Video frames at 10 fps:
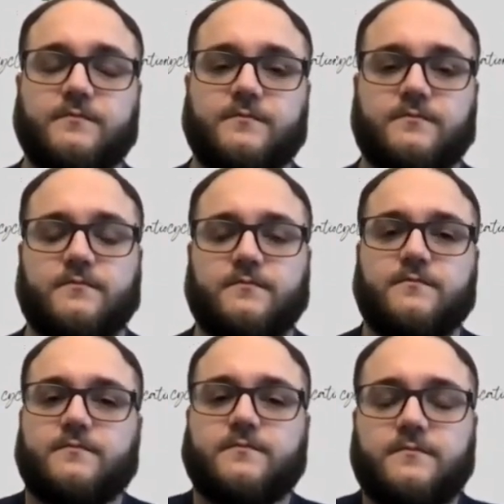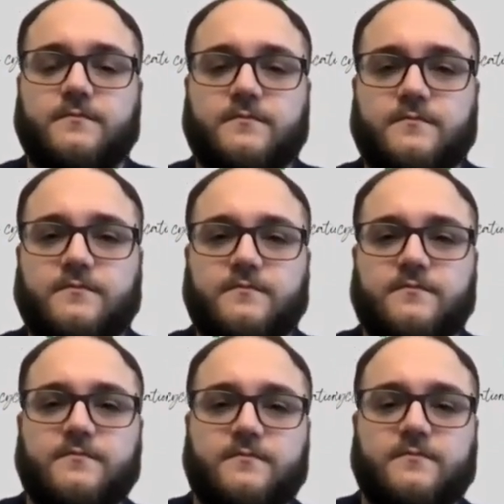
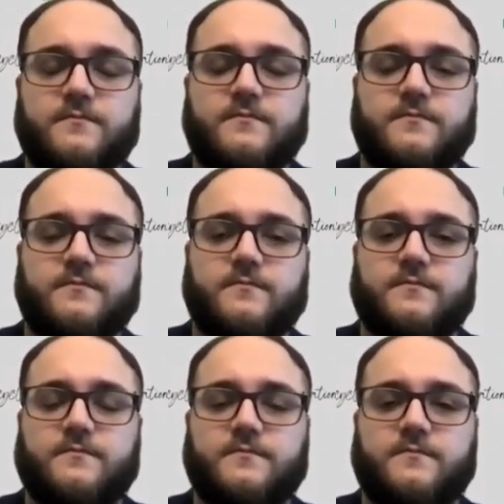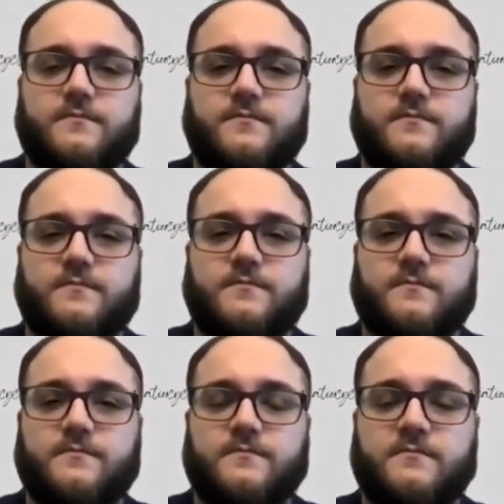
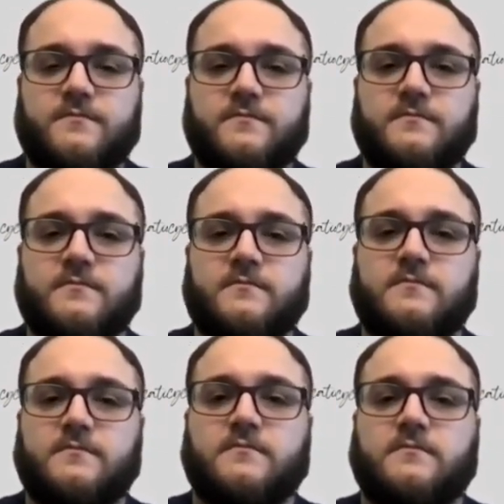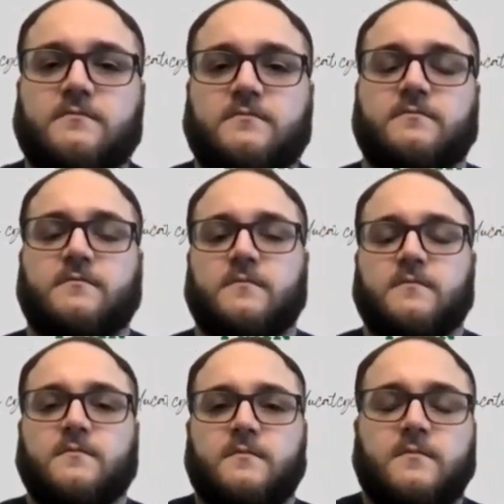
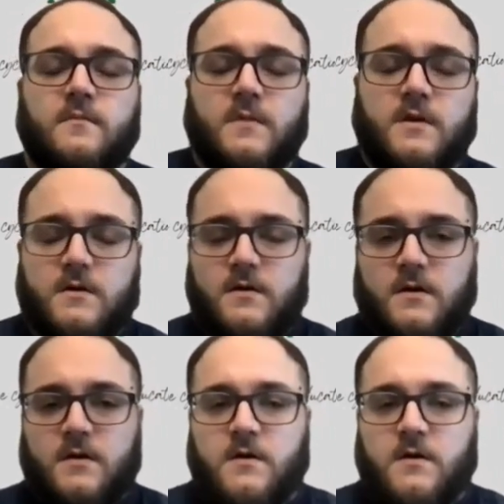[no speech]